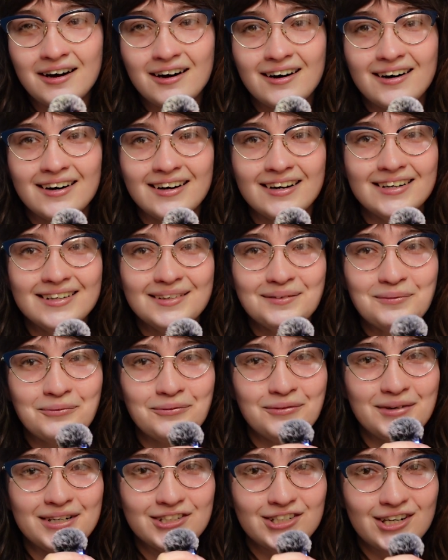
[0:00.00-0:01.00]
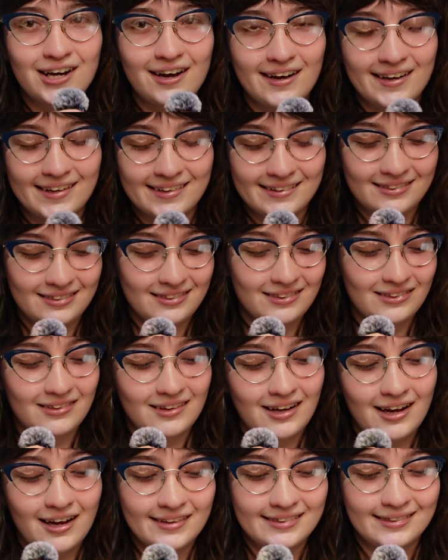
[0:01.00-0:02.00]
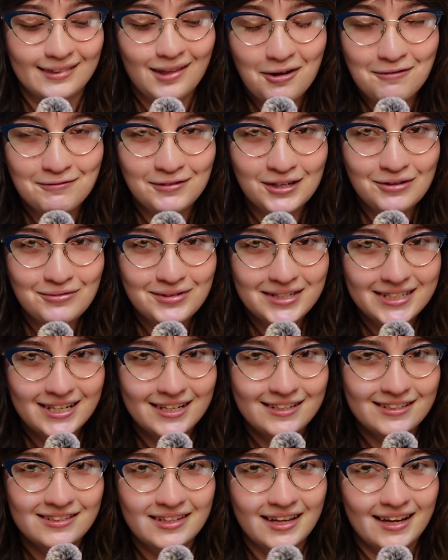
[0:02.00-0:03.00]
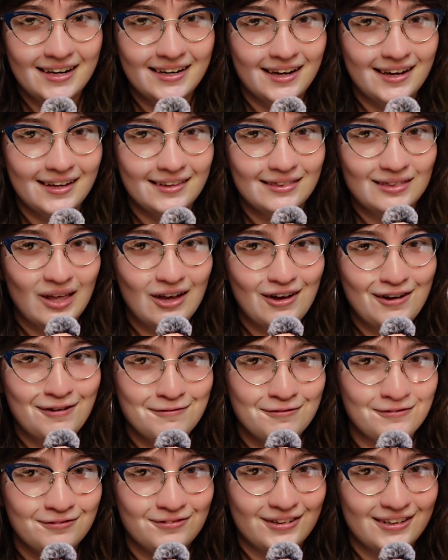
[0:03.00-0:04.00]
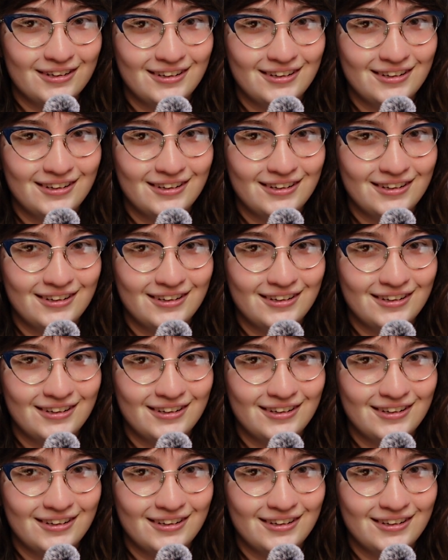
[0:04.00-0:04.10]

uh, which I I love Eustace and I love